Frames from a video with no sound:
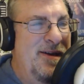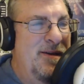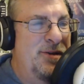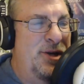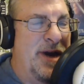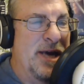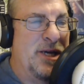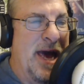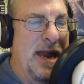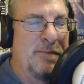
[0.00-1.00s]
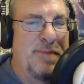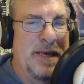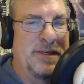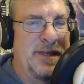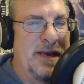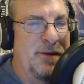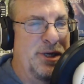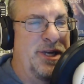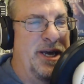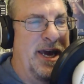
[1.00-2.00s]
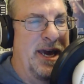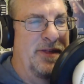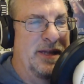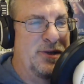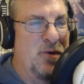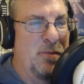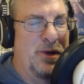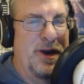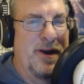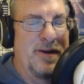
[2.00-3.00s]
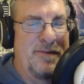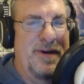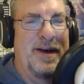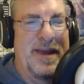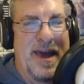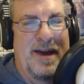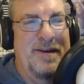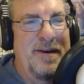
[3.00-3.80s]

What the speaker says: Geocaching Adam basically saying, just dig in. That's normal here. Well, yeah.